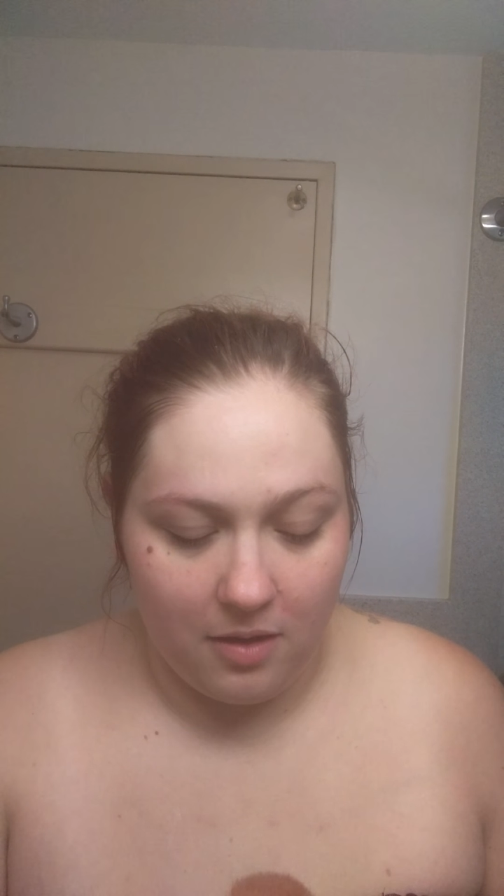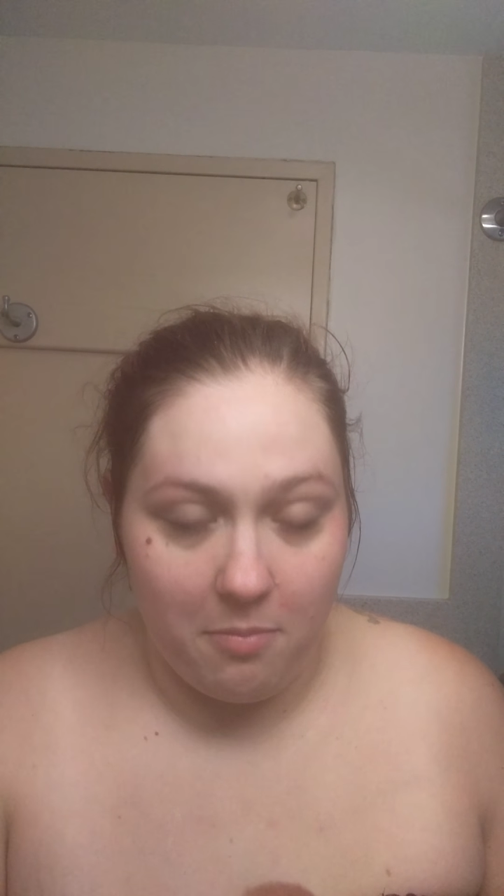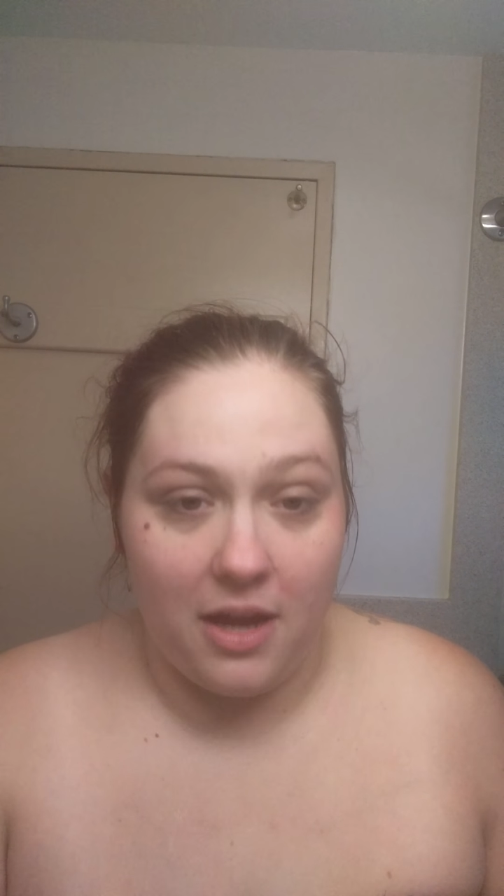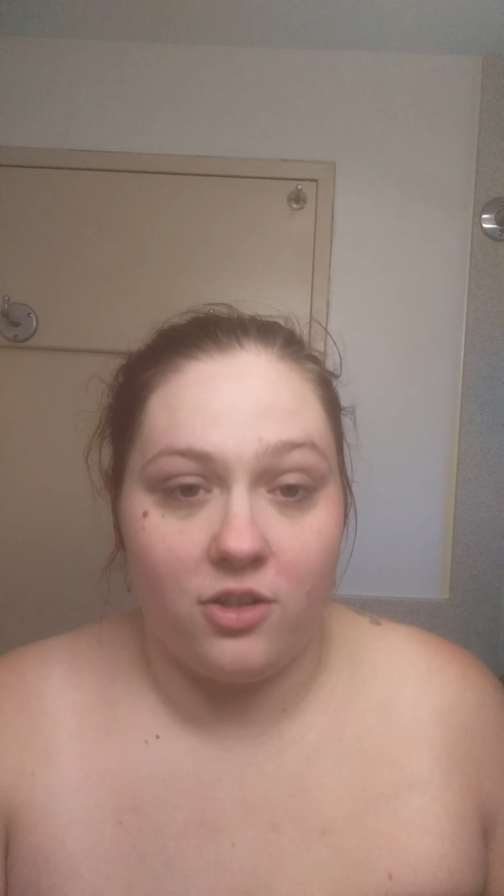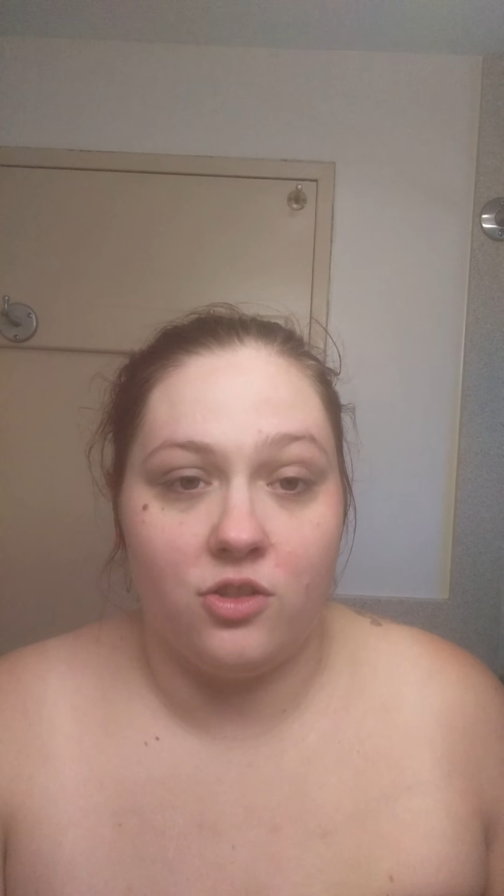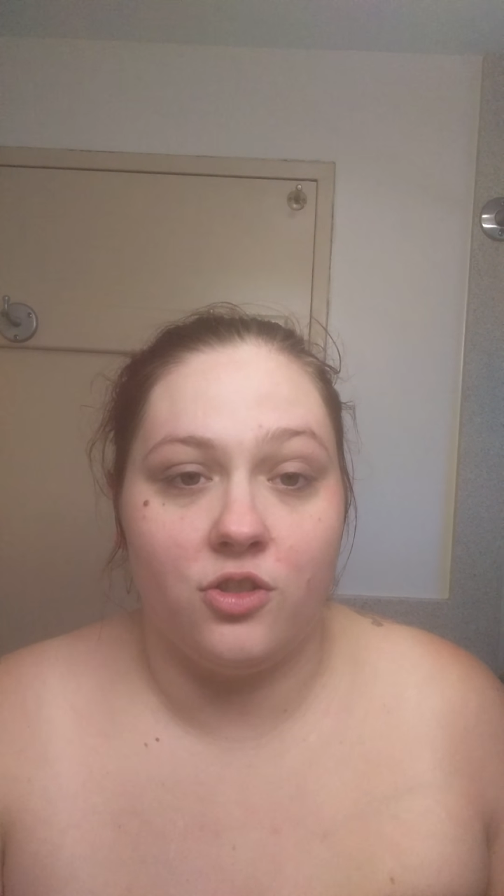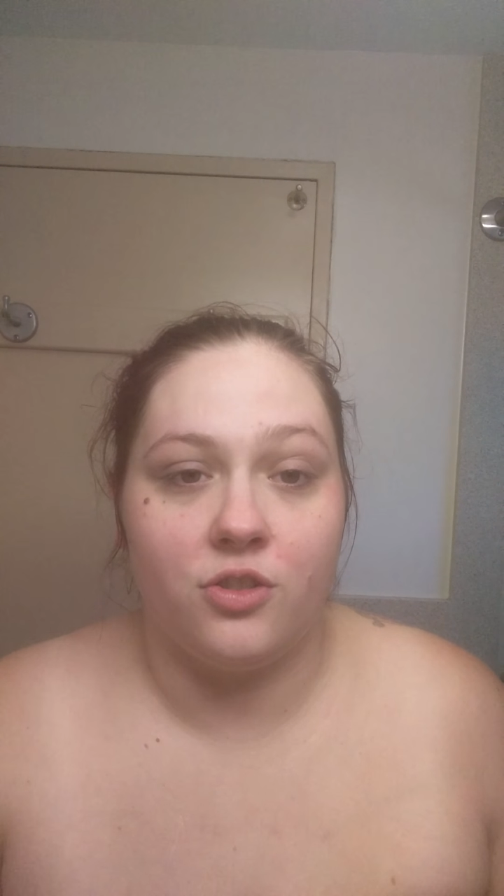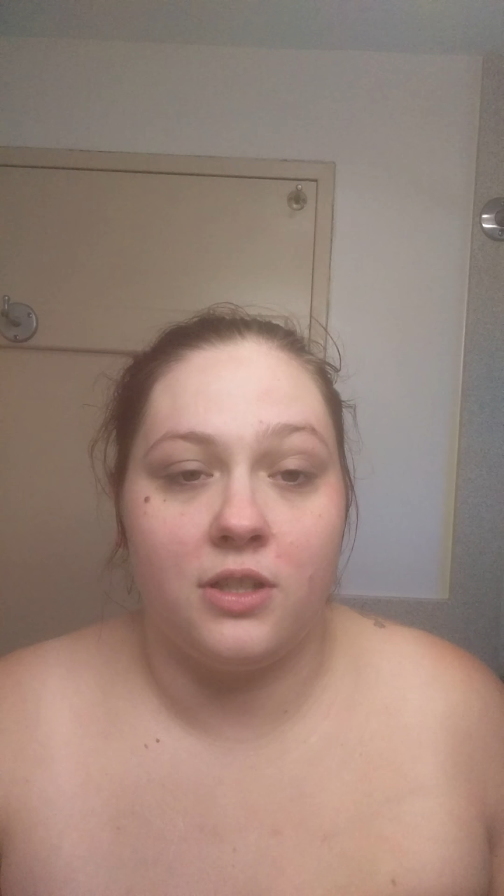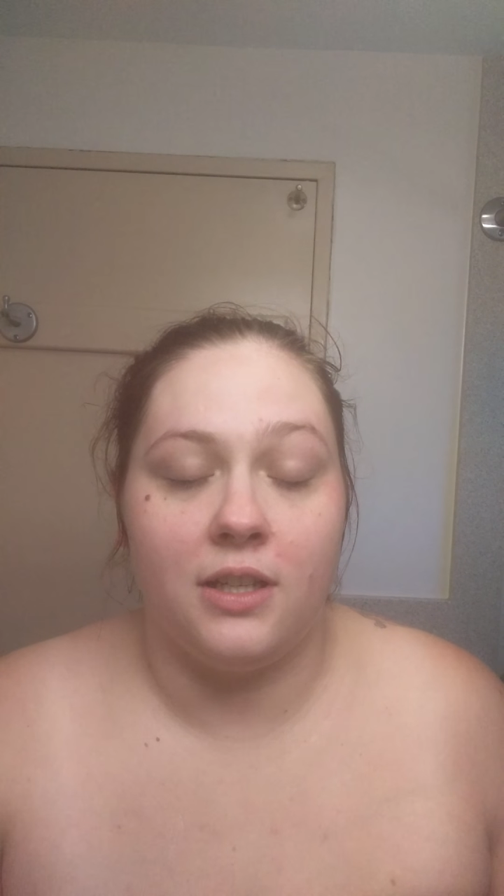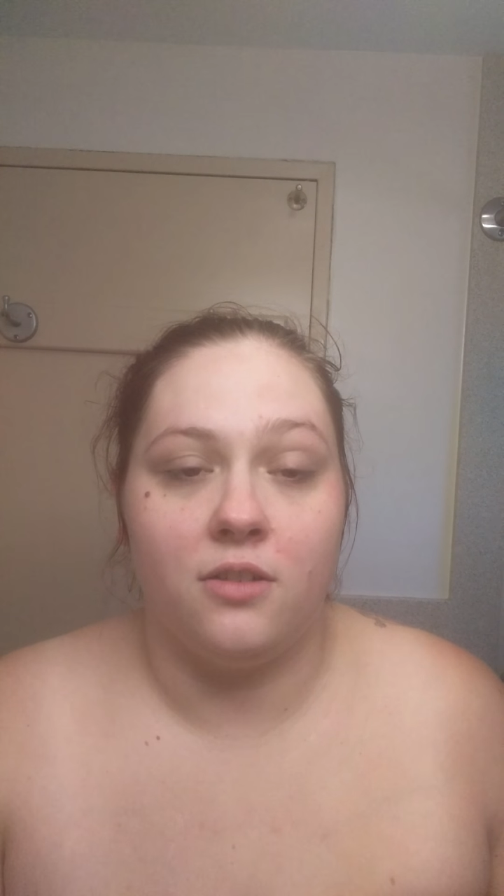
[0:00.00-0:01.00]
that matches your
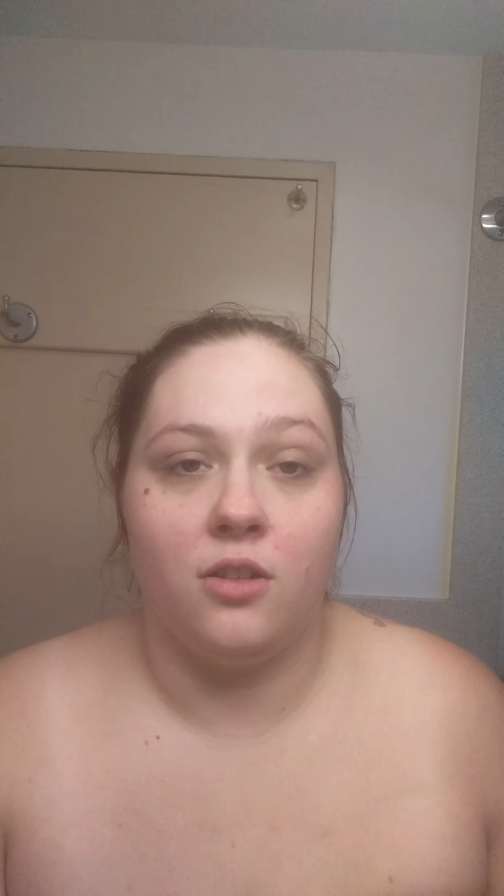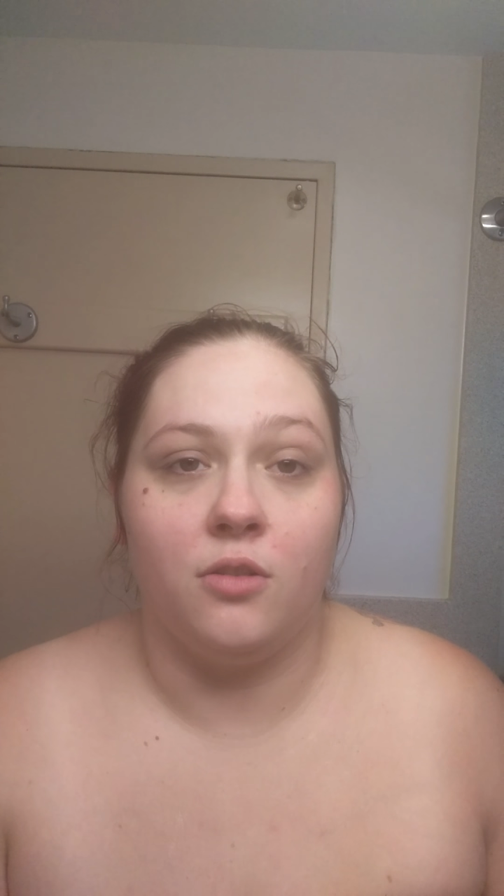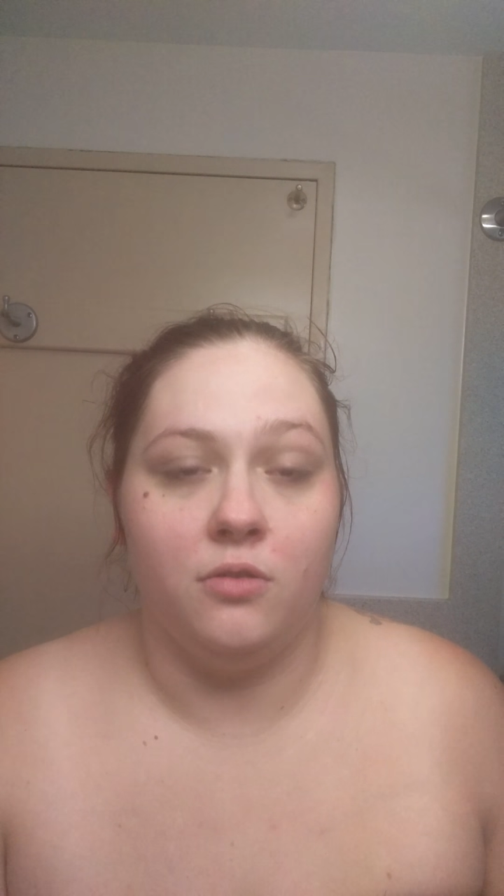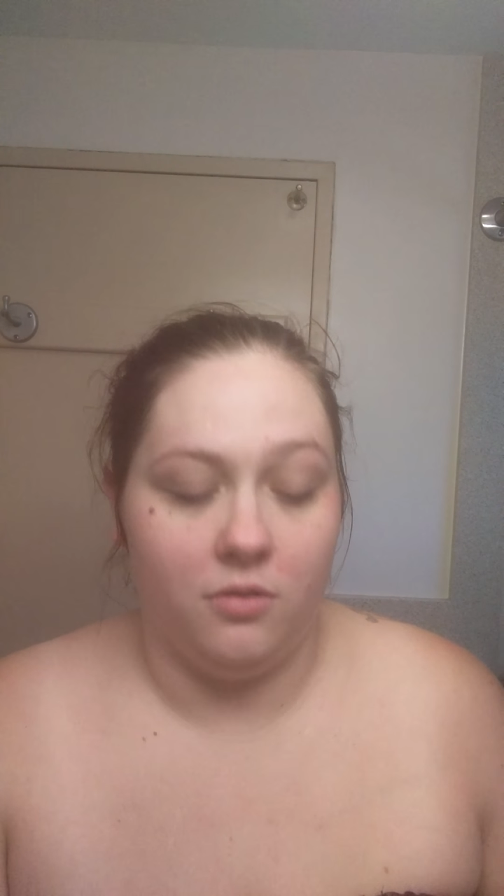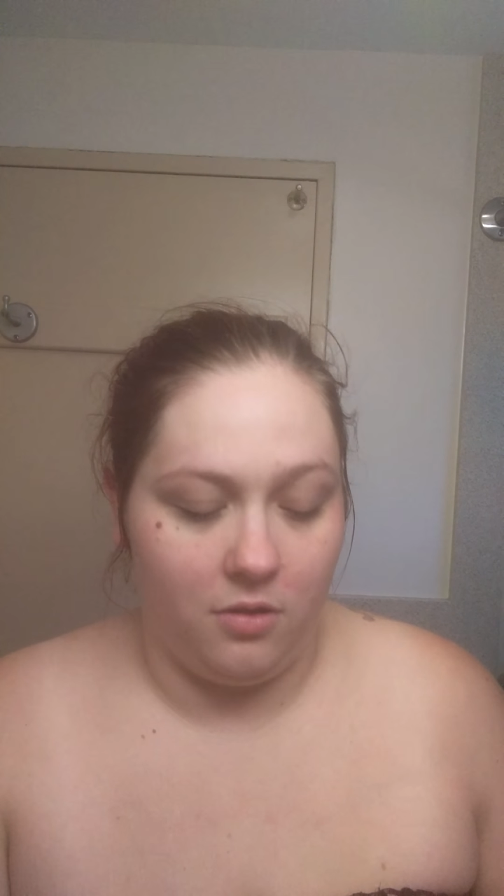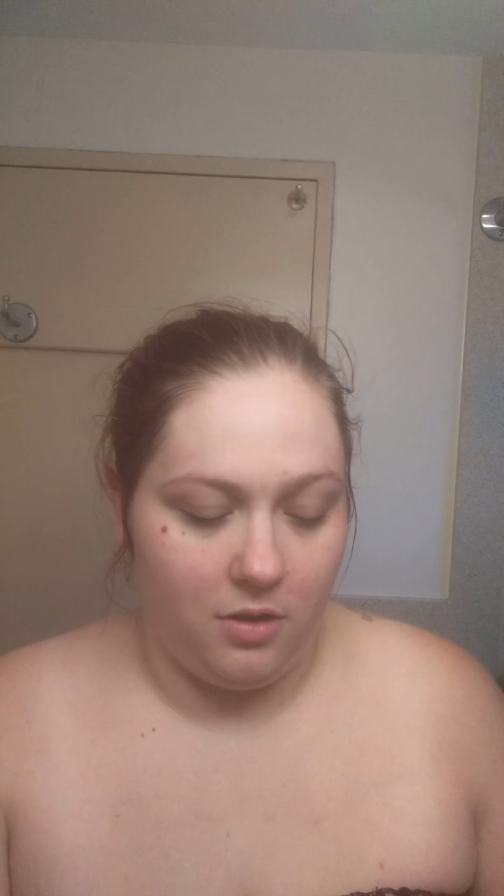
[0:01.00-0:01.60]
skin tone,